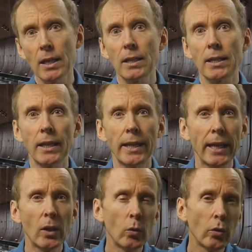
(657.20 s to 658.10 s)
So to get
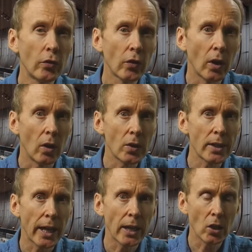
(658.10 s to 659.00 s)
into a flow
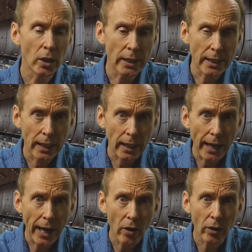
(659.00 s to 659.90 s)
state, you need
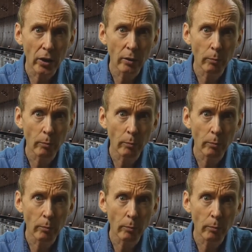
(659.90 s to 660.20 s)
clarity of